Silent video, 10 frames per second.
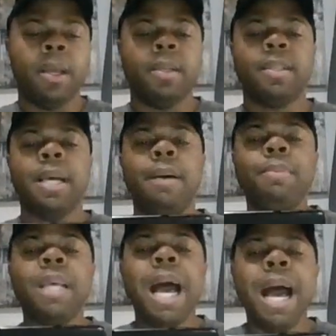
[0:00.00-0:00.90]

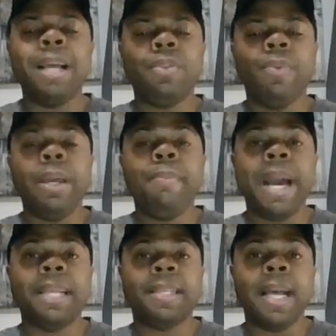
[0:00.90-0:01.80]
Sometimes we
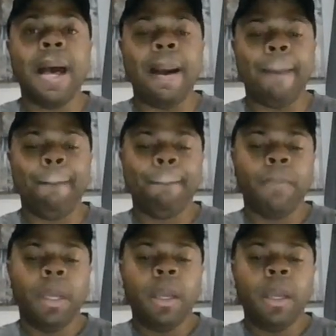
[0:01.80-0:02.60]
mess up.